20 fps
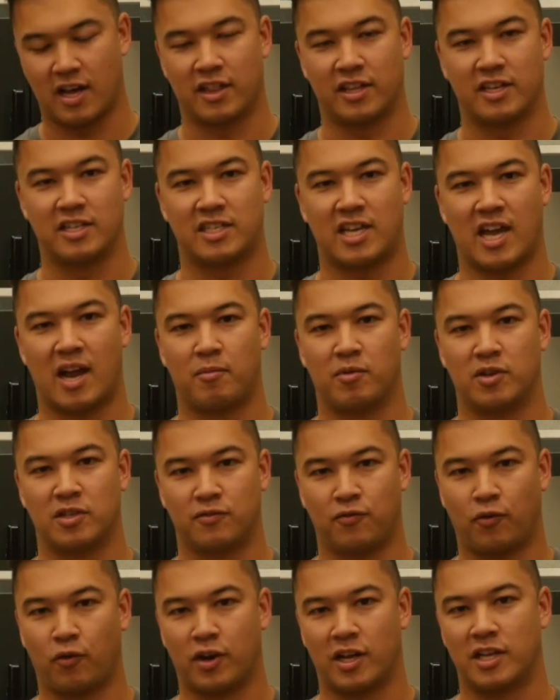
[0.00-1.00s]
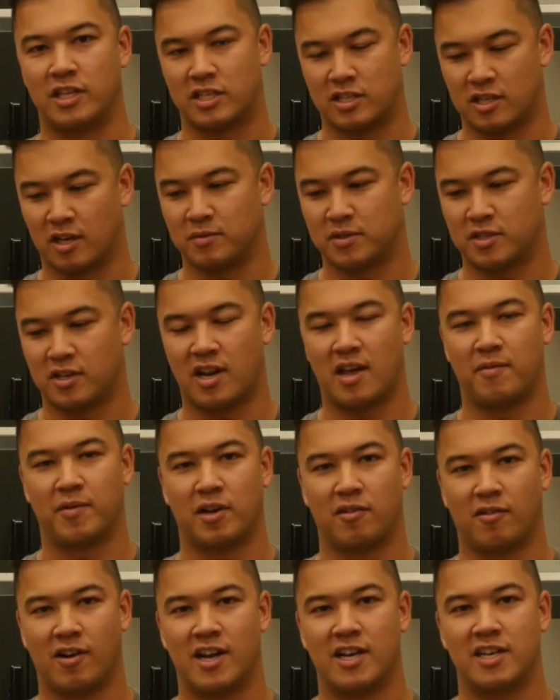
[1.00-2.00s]
these cameras. 14 stops
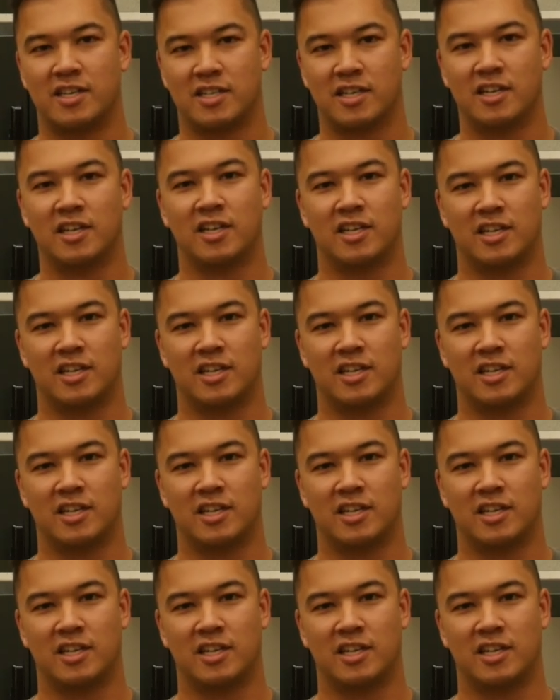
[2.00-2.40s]
dynamic range,